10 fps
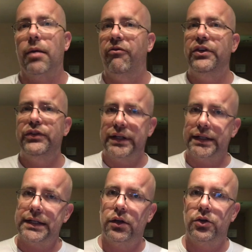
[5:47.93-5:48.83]
I'm visiting
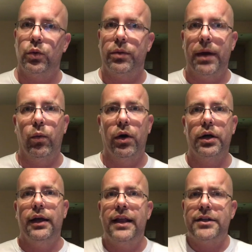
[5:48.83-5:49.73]
dealers with my
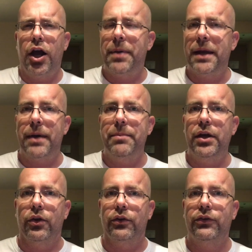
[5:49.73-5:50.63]
work. And that's how I pay my
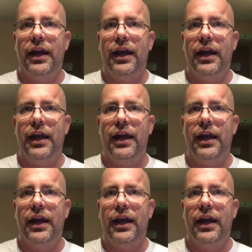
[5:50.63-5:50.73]
bills.